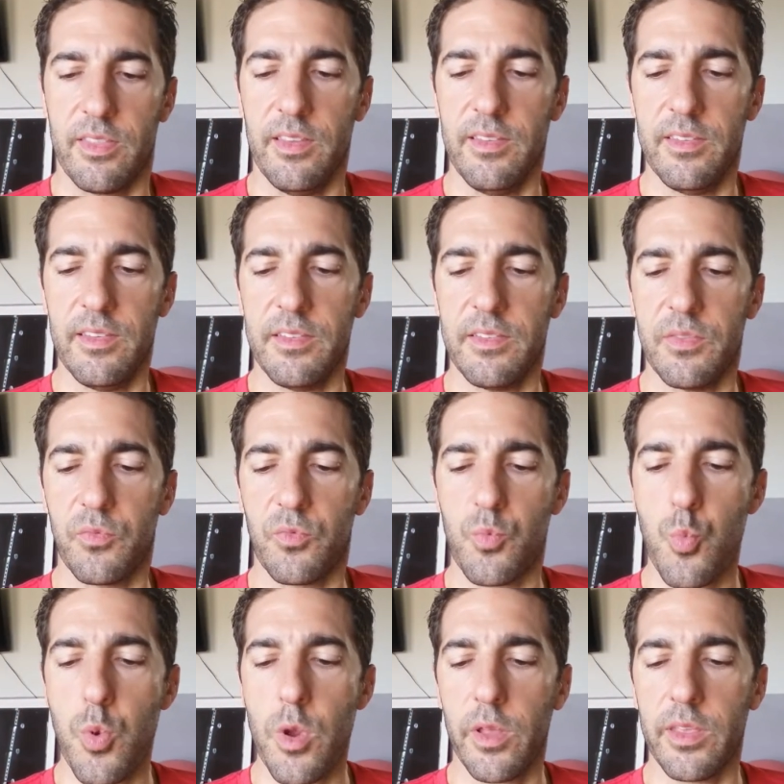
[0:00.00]
This is
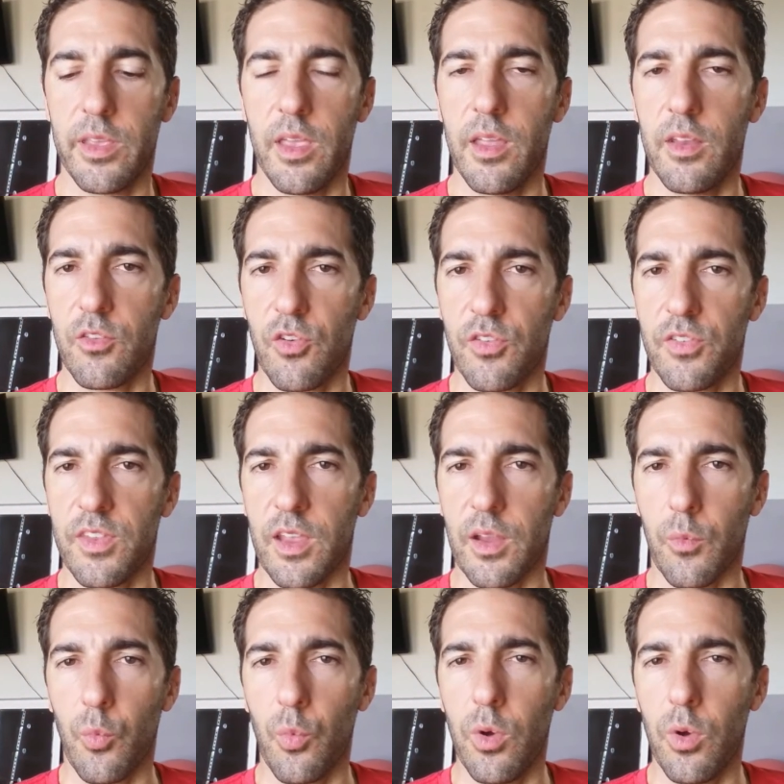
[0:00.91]
really interesting.